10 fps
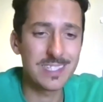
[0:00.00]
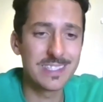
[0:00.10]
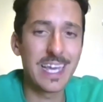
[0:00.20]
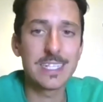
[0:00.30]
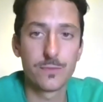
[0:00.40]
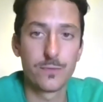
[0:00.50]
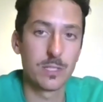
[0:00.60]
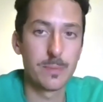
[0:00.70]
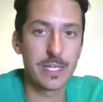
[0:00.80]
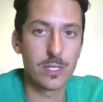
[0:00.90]
tanks for
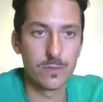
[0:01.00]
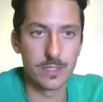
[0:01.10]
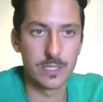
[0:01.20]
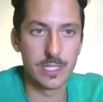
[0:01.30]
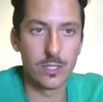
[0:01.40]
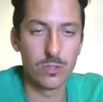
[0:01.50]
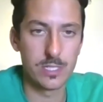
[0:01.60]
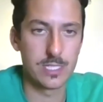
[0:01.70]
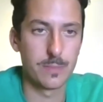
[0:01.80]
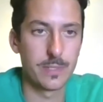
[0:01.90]
the making of Verdicchio.
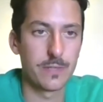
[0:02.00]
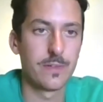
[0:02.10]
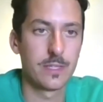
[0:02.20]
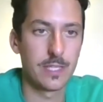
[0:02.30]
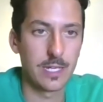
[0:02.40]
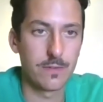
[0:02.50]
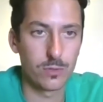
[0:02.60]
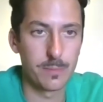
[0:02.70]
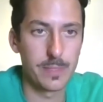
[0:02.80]
Is a perfect tank for the